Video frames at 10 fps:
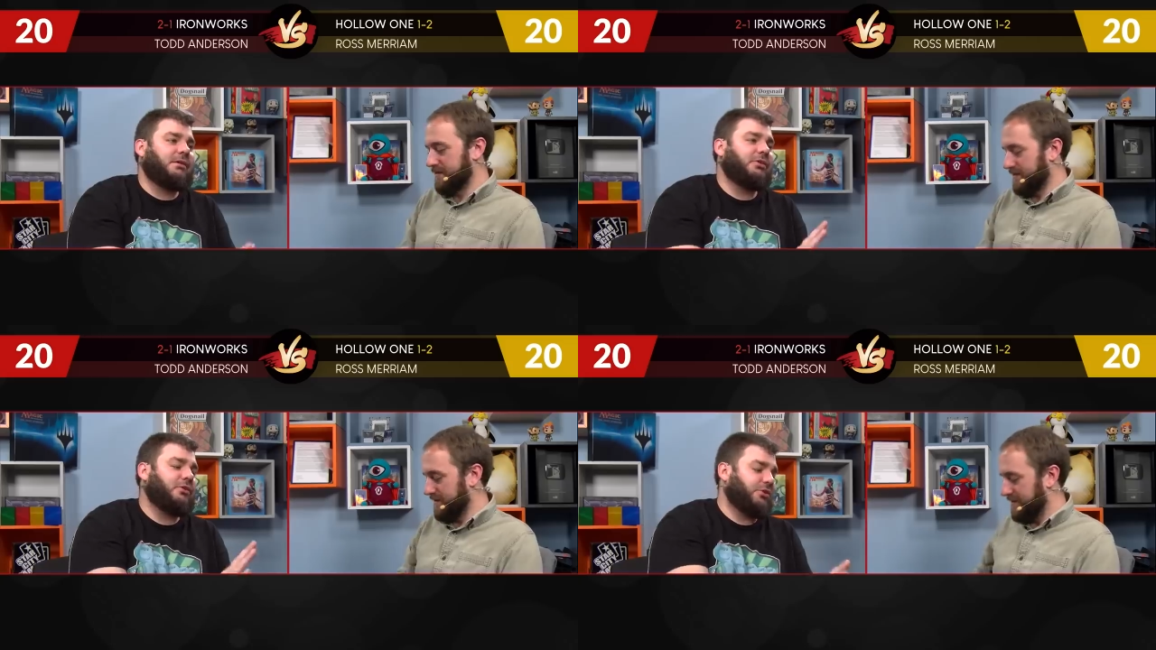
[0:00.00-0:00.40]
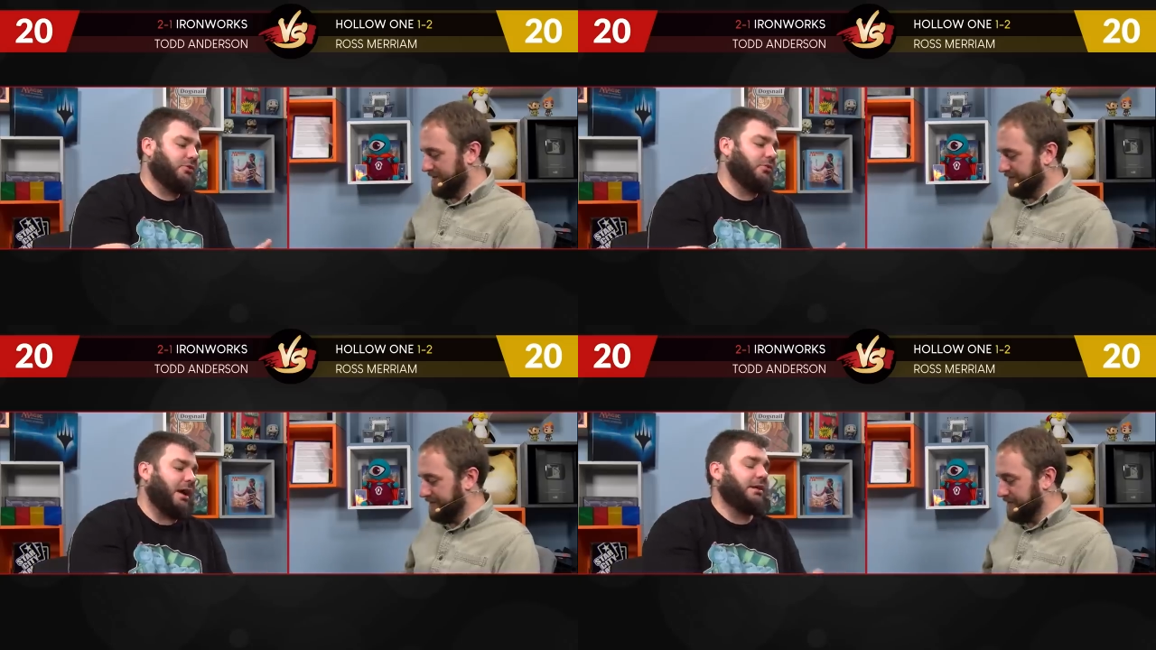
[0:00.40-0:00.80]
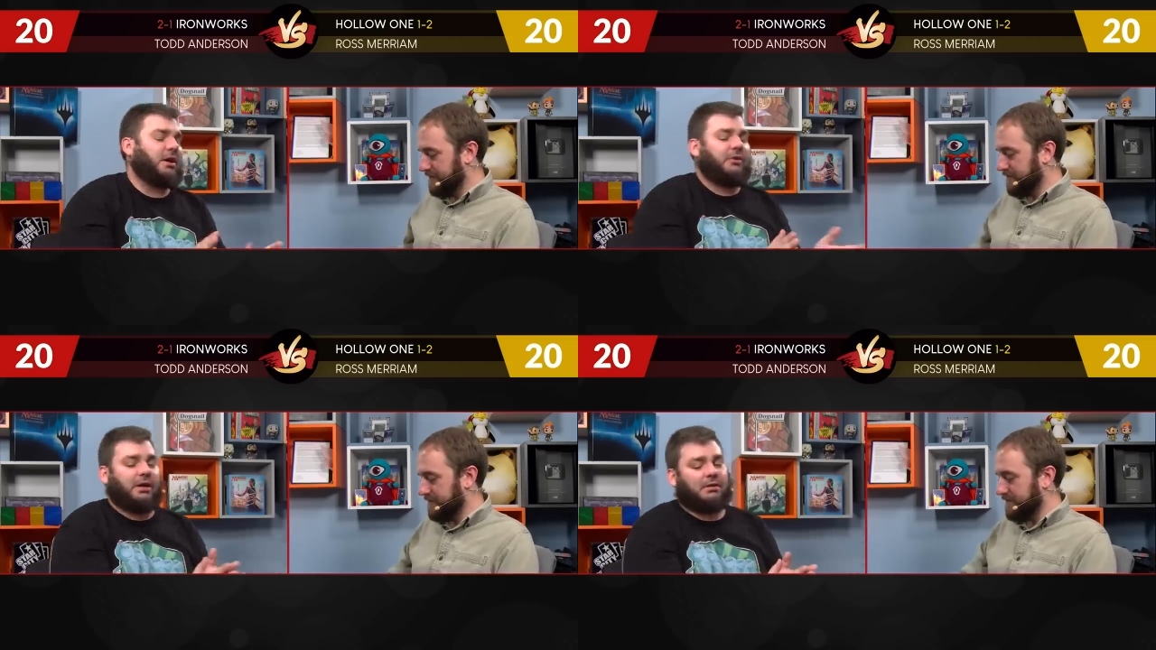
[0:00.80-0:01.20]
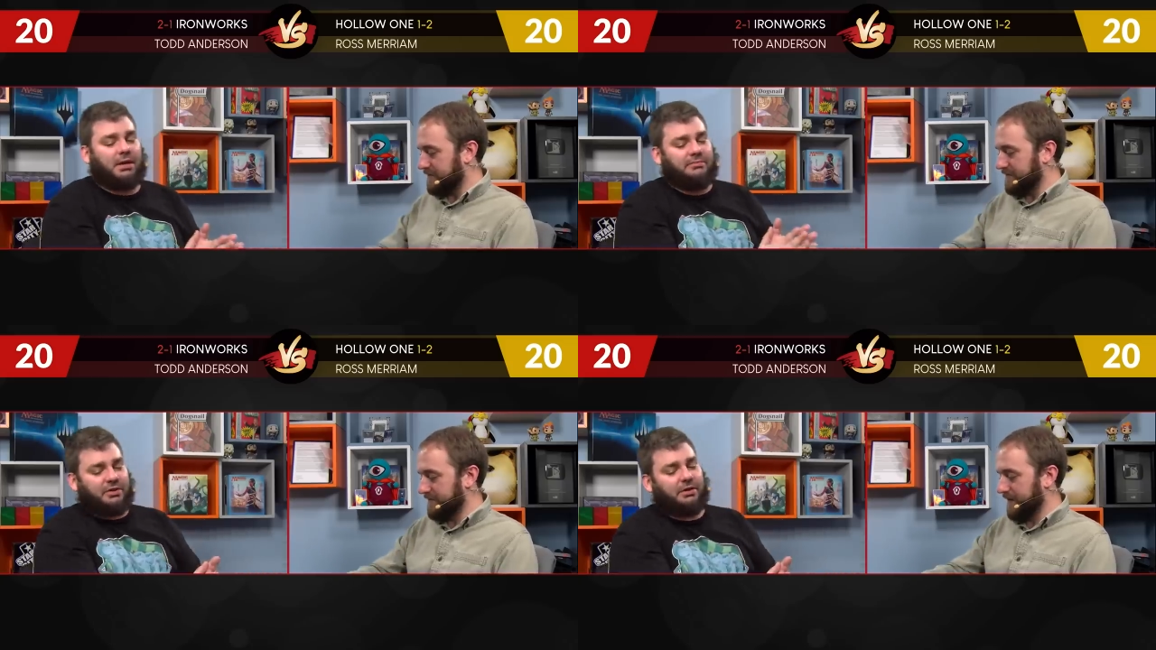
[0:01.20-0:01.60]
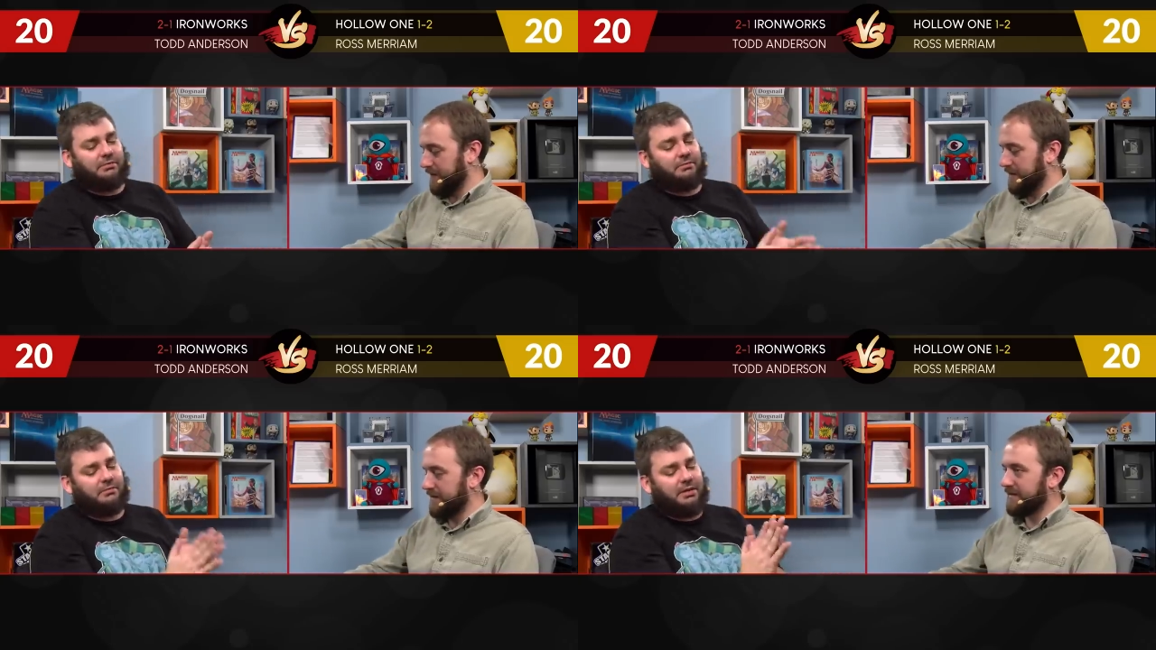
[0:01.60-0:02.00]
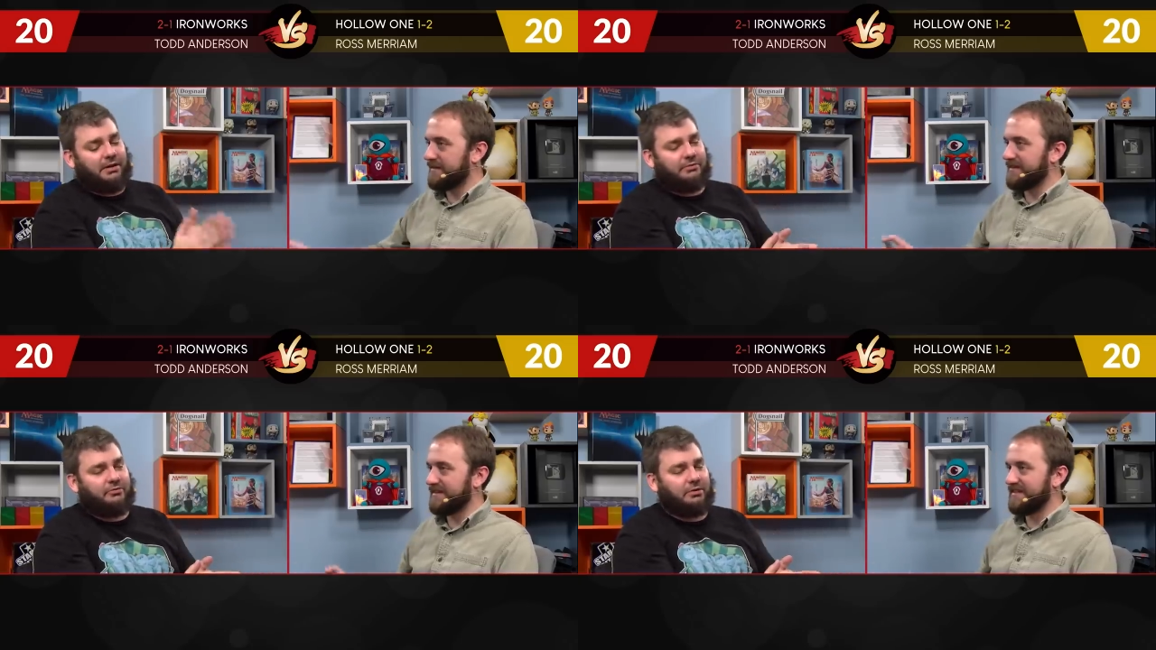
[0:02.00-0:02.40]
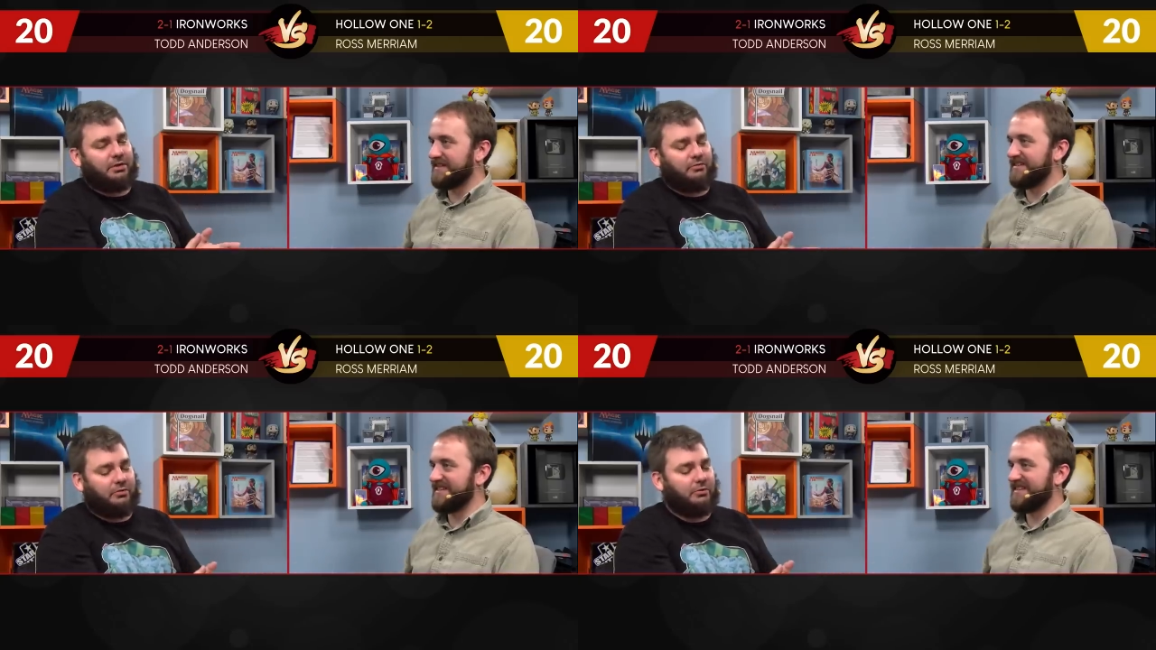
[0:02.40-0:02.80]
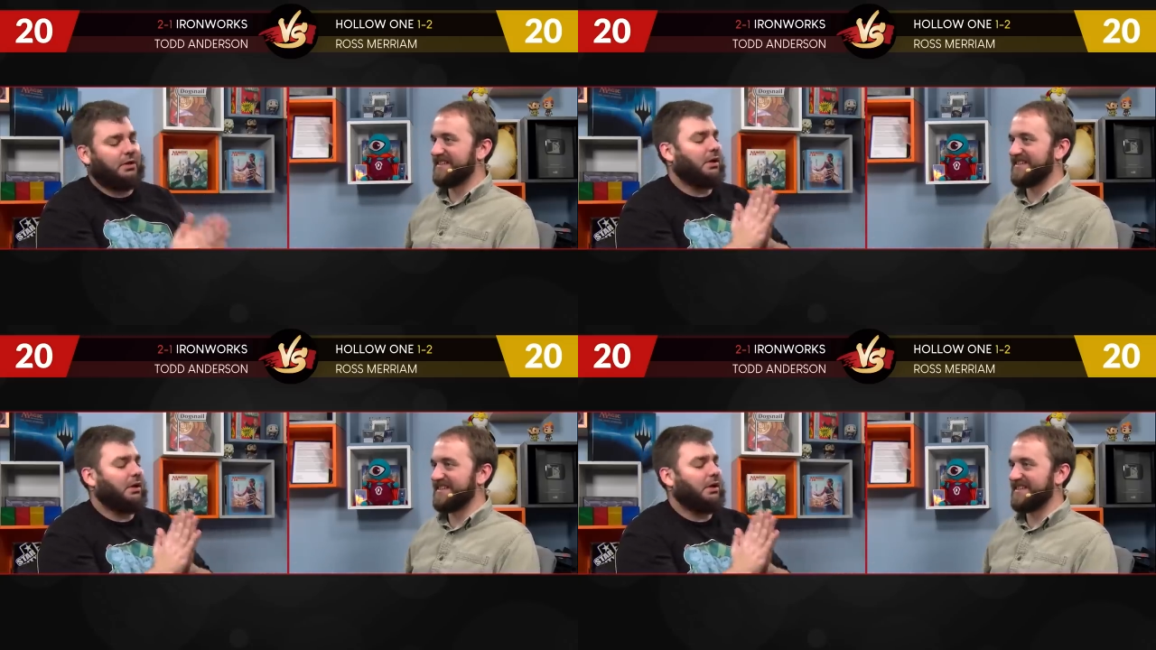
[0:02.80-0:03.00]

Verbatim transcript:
Speaker 1: you you I okay. I'm sorry. That was really rude.